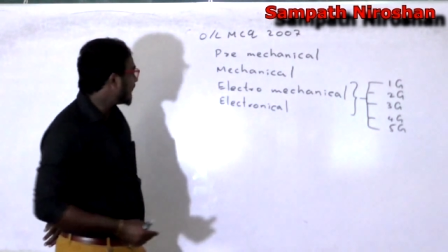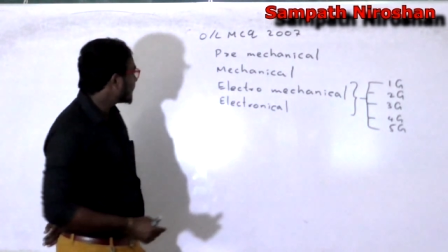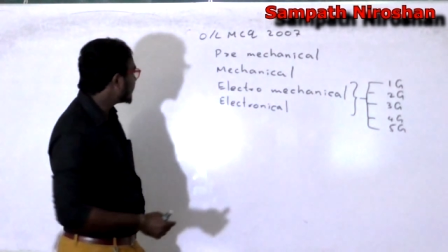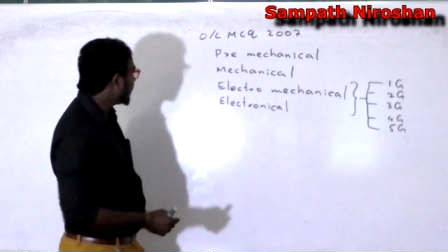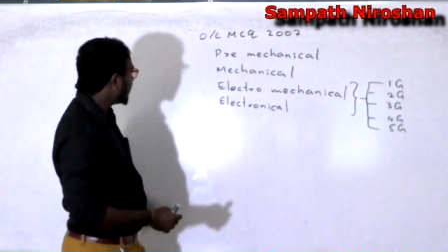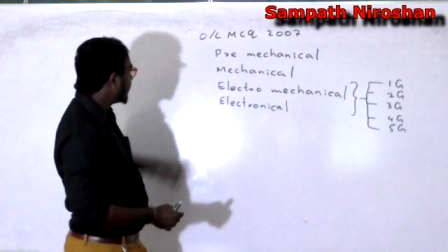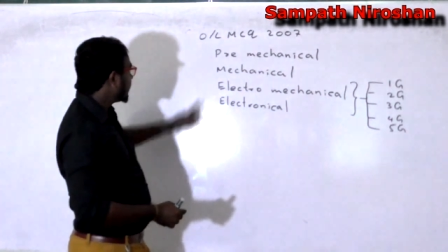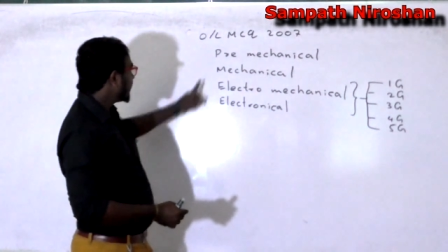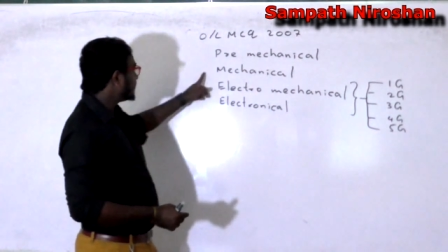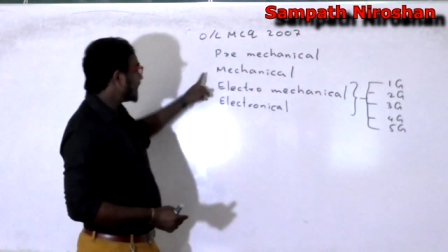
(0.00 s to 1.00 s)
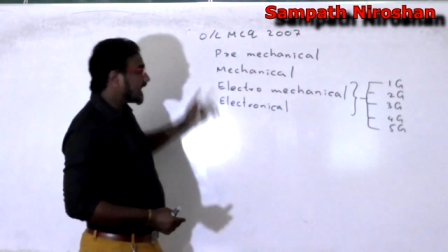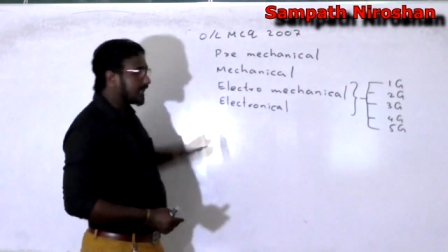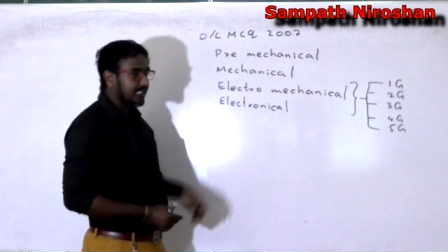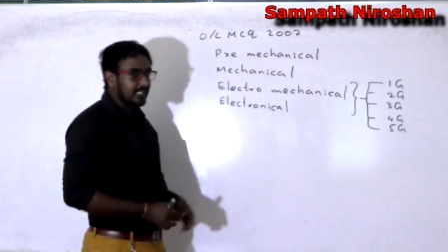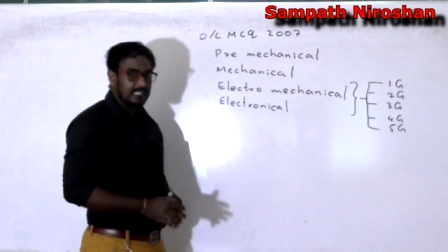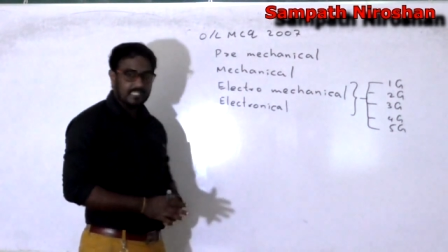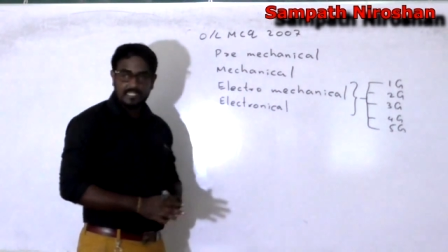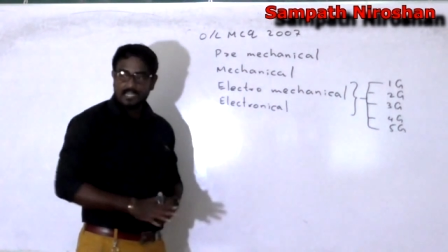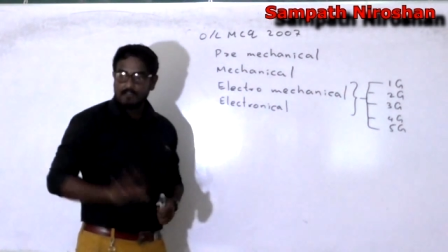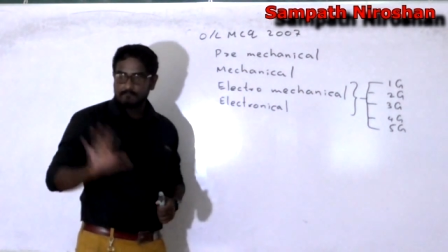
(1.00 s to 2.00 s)
And next thing, in mechanical
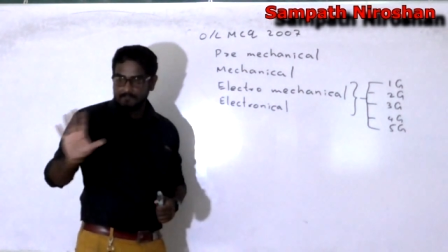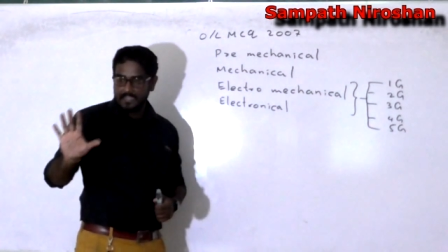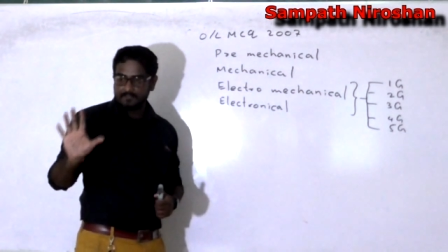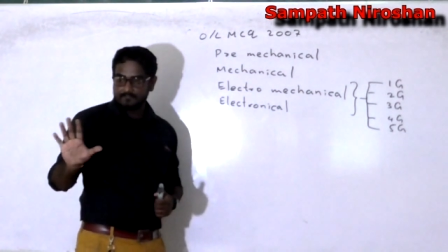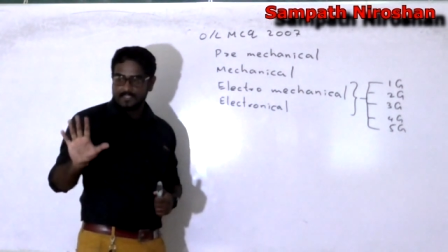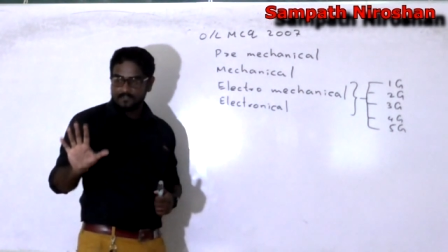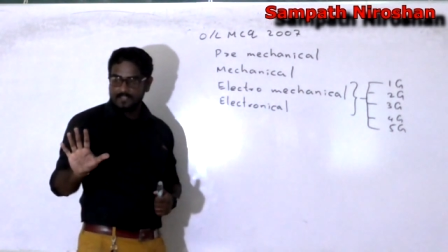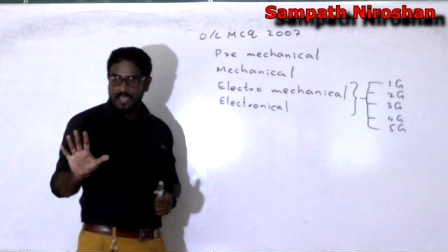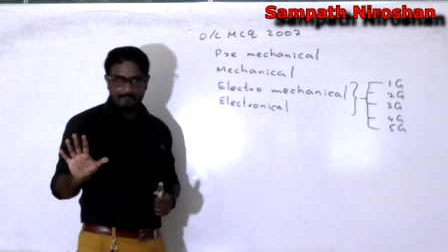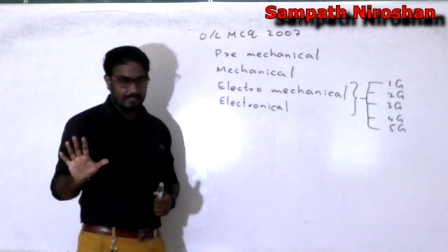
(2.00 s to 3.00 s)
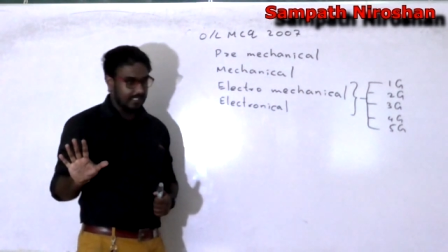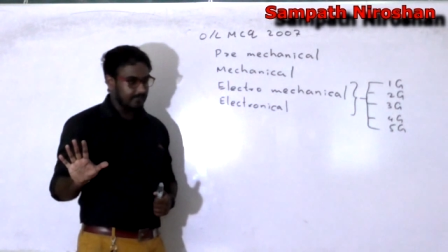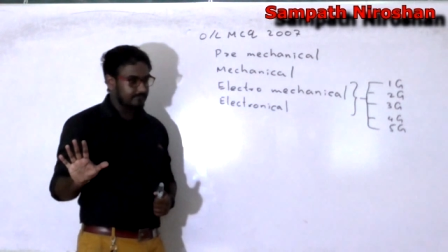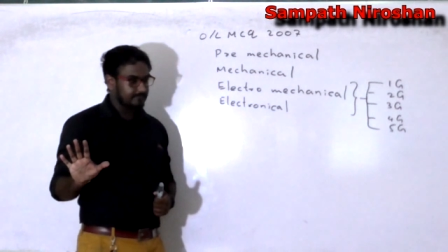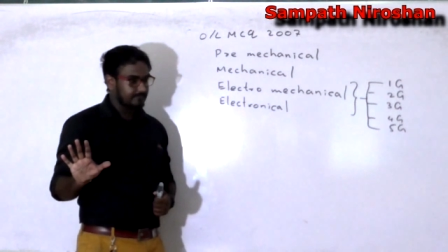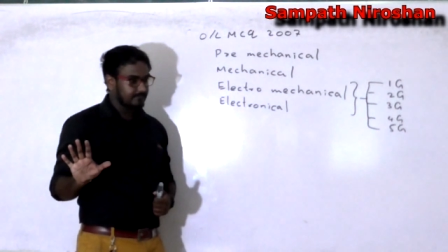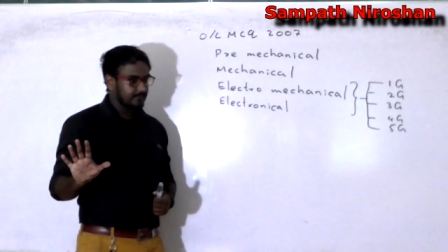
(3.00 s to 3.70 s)
era 5 things are happening.